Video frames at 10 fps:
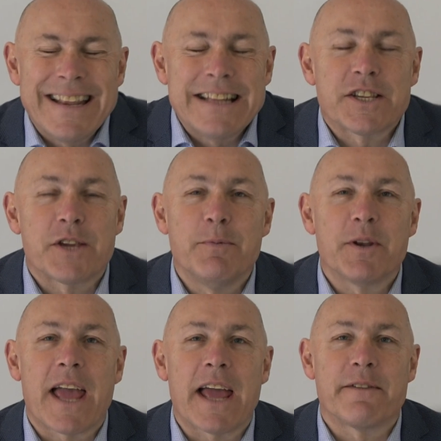need to
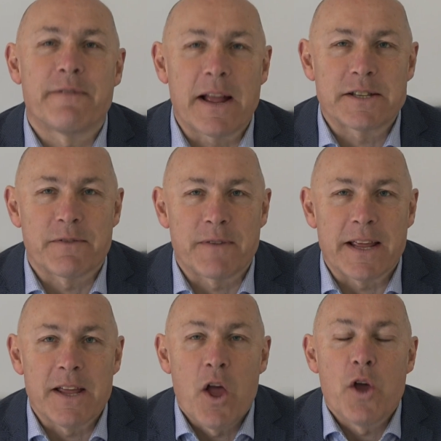communicate
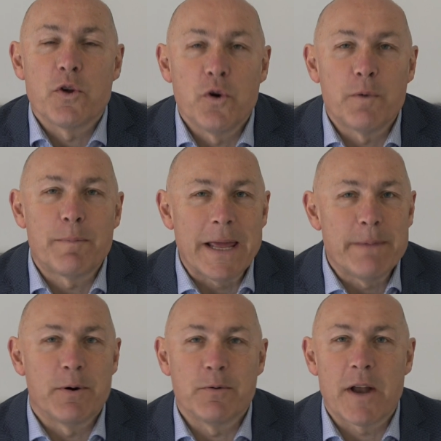effectively. Your
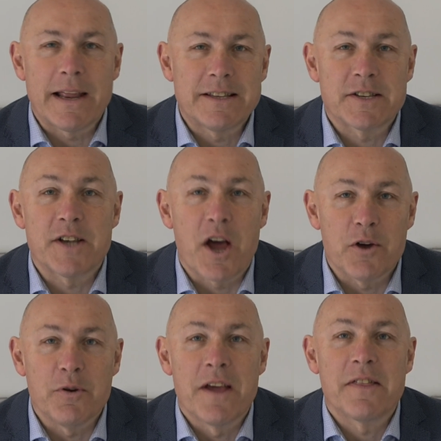people need to
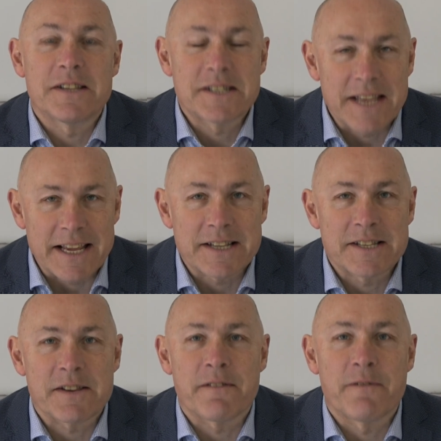know the
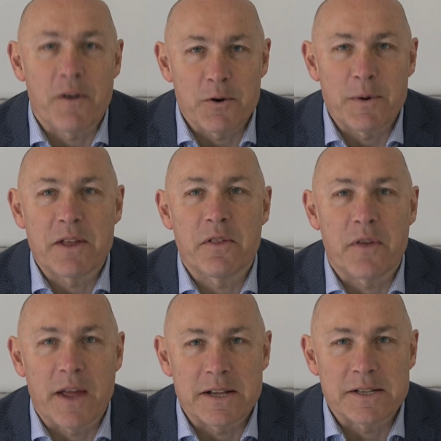6 following
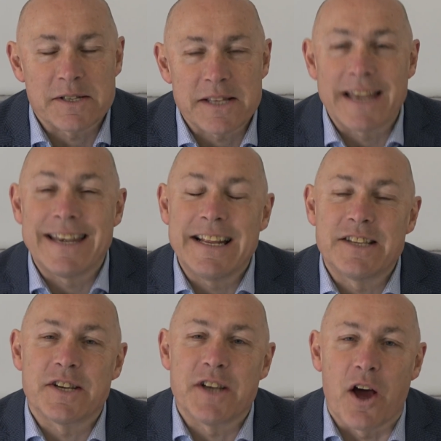things. They need
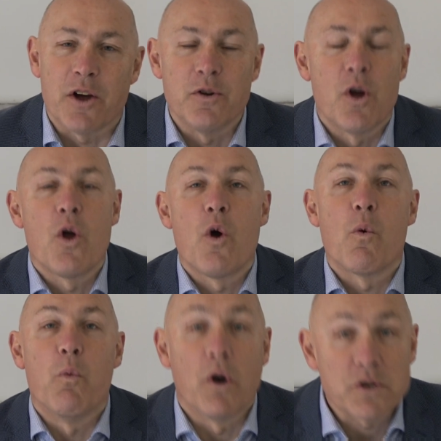to know
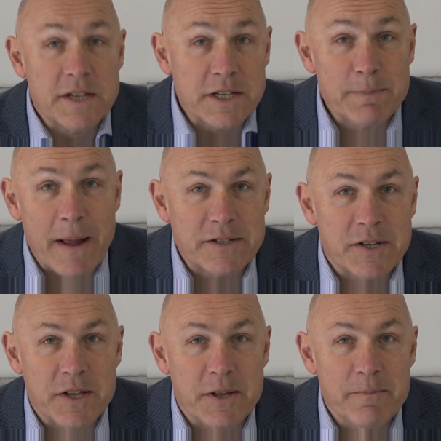what's
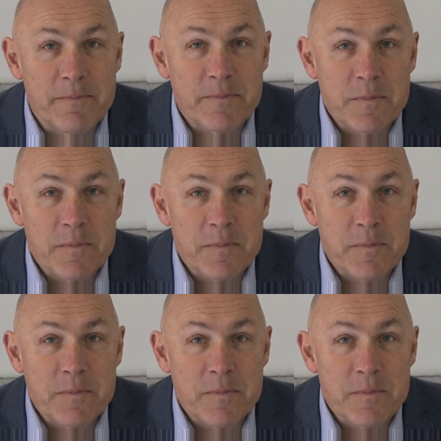expected of them,